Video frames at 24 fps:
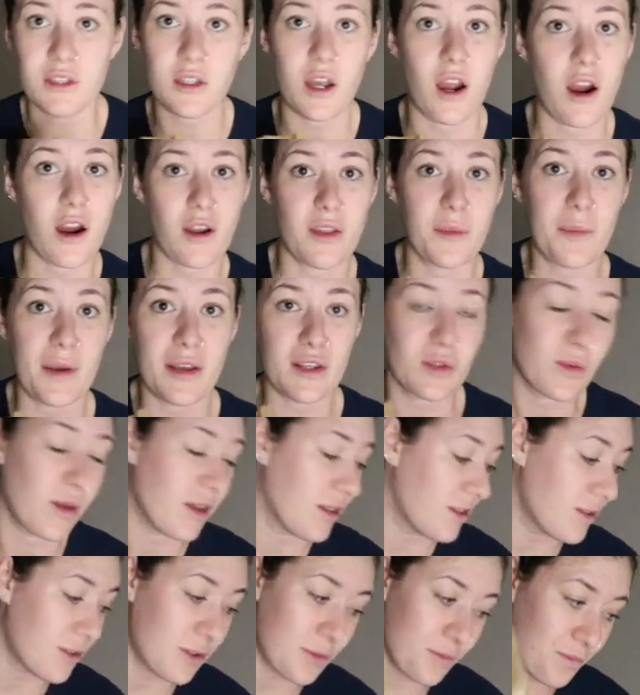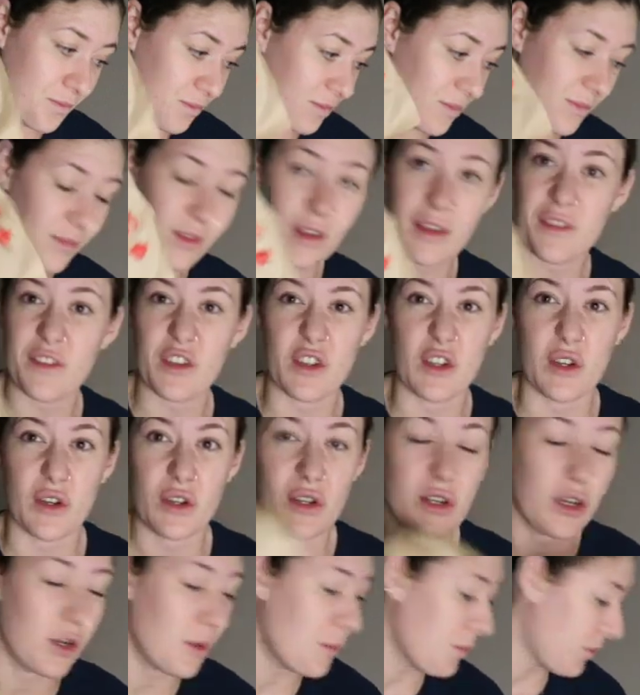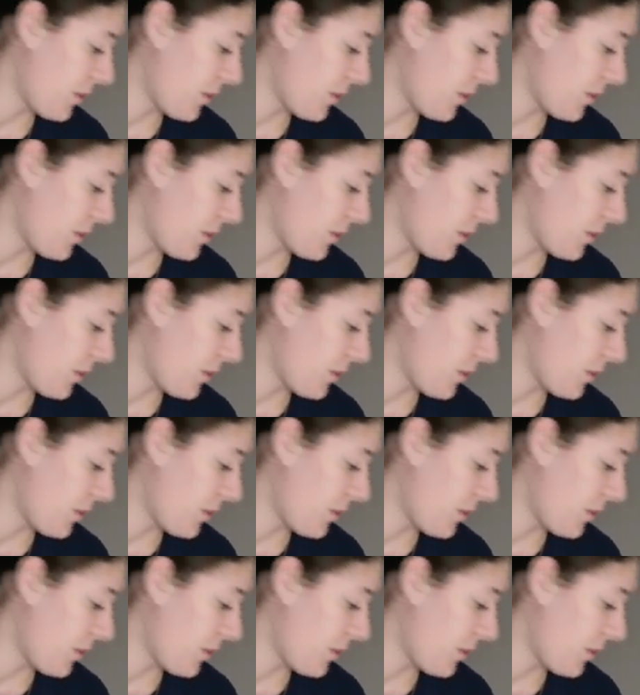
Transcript: are the best ones. If you know, you know.